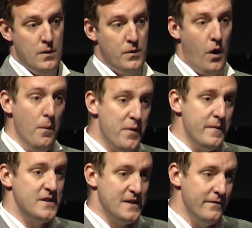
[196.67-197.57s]
With
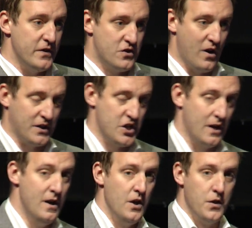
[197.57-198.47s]
on-premises infrastructure,
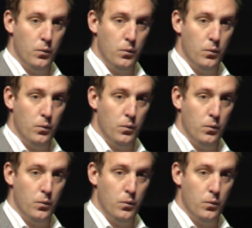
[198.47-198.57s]
the